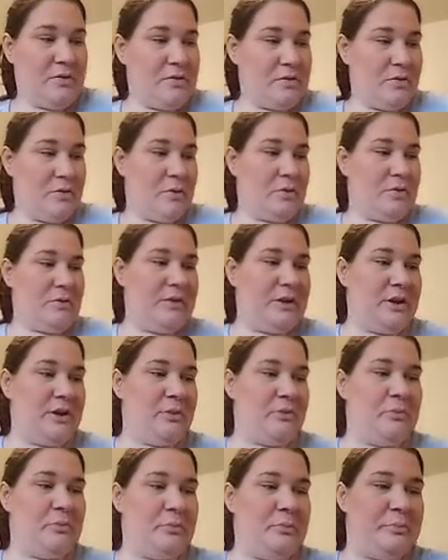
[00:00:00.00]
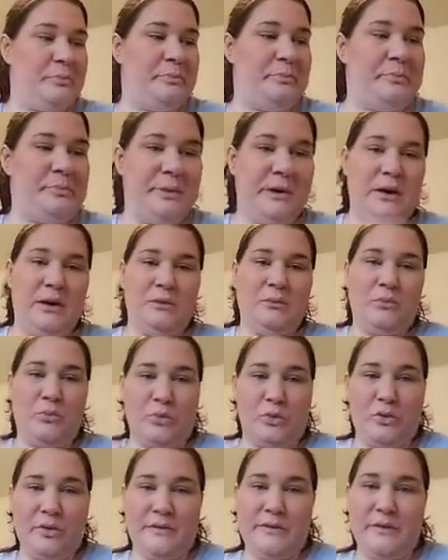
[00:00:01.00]
So the video will be
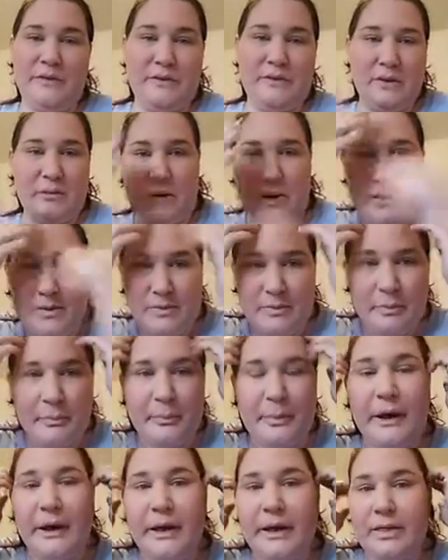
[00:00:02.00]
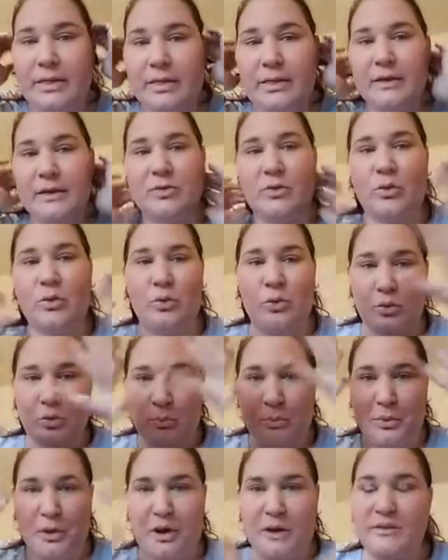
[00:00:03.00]
more than 15 minutes, but this
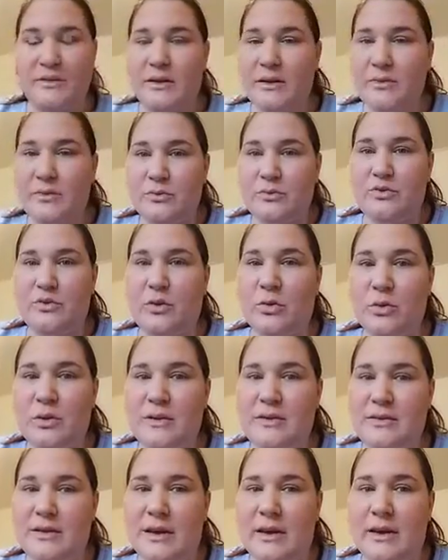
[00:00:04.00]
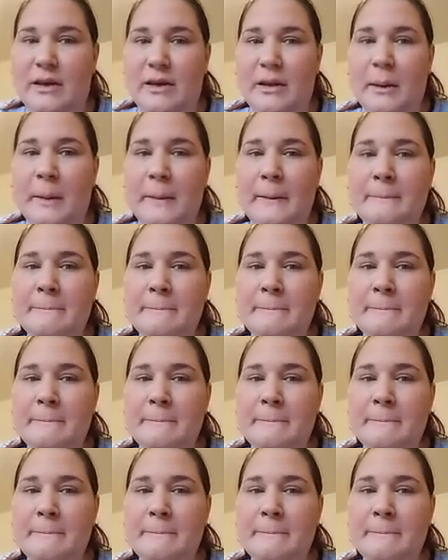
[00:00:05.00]
whole process should only take